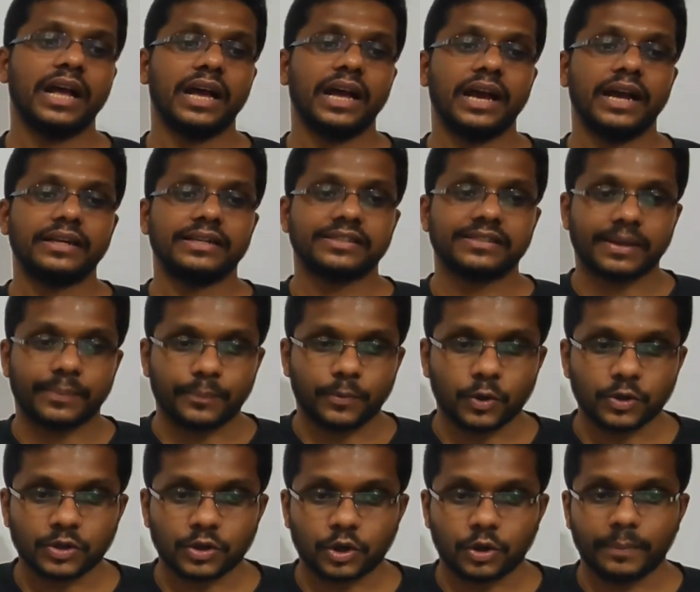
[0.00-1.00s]
It is
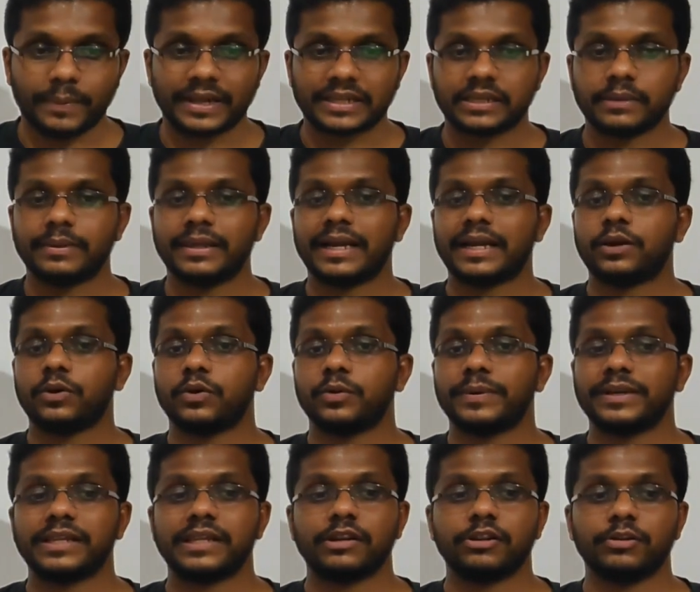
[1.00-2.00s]
support compatible
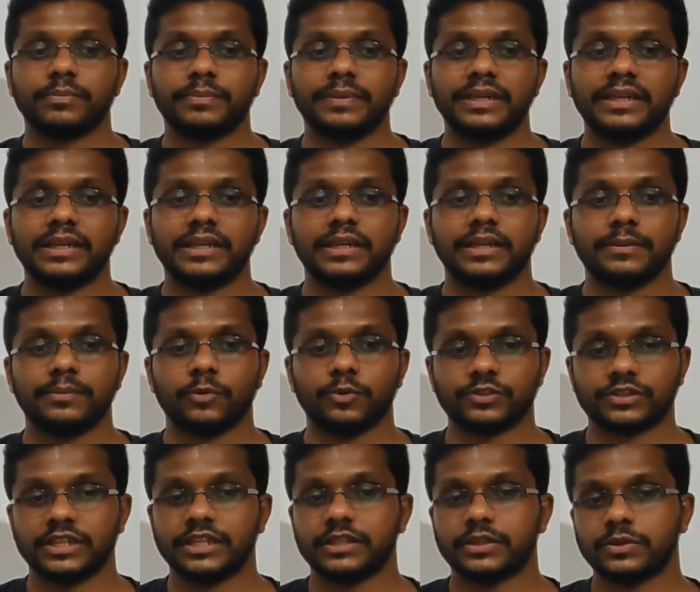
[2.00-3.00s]
economic development,
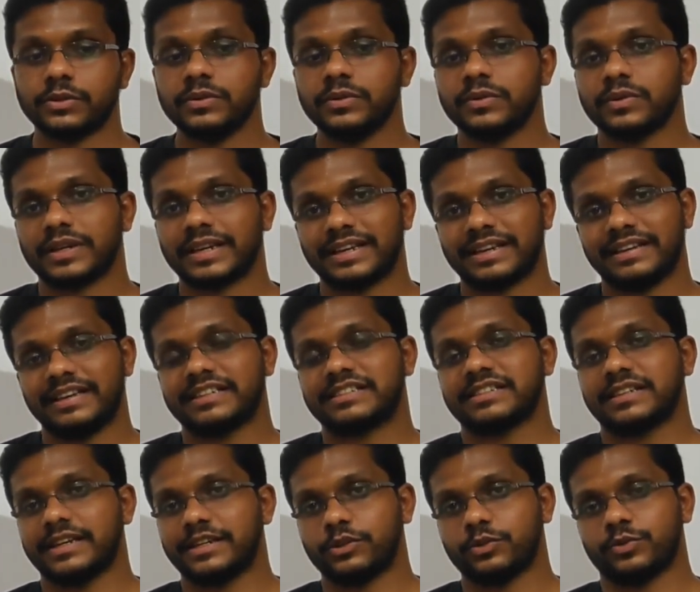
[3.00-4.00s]
mostly through
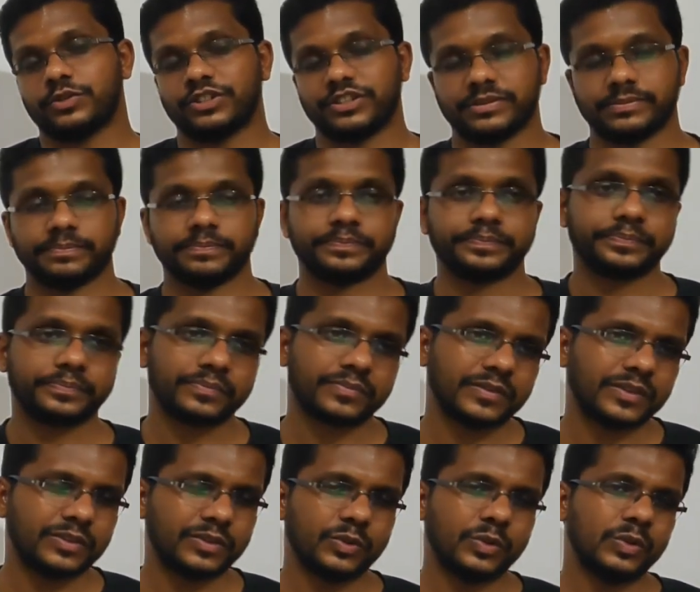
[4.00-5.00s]
recreation and tourism.
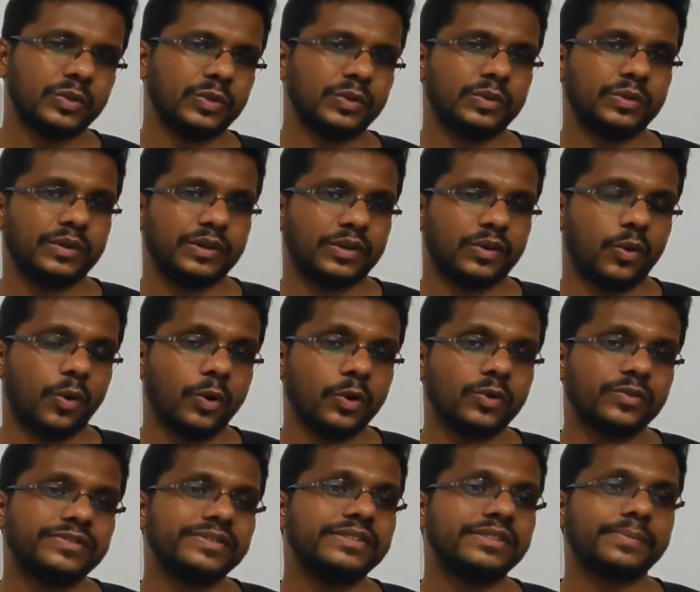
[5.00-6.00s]
So all of these